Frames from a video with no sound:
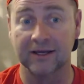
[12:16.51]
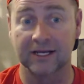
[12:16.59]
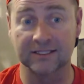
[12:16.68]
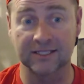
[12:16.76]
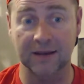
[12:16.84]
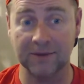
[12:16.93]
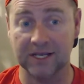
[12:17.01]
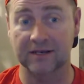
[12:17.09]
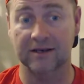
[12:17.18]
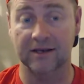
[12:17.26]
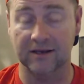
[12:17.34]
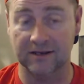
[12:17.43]
Because,
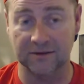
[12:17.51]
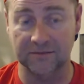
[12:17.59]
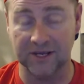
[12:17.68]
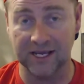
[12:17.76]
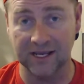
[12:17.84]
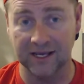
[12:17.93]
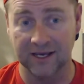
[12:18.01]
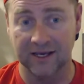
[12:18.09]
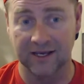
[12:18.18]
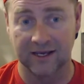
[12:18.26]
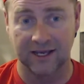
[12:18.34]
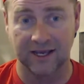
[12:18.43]
to me,
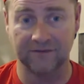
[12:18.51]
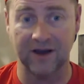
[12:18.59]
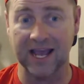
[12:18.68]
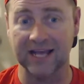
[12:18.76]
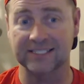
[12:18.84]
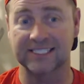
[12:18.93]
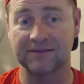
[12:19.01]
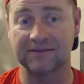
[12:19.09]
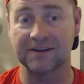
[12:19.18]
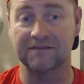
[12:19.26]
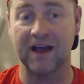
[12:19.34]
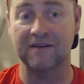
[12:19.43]
if I had
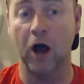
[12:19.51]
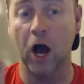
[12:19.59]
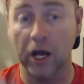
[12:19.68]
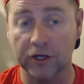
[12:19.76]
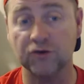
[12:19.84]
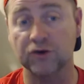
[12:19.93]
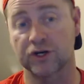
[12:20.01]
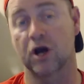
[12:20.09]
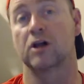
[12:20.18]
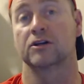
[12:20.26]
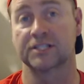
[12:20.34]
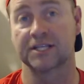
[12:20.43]

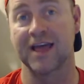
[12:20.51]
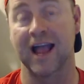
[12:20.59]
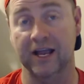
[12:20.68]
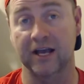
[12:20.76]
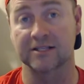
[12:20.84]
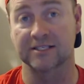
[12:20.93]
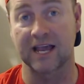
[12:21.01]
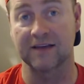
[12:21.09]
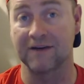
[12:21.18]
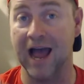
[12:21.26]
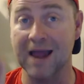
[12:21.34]
$7,500 in that gun safe,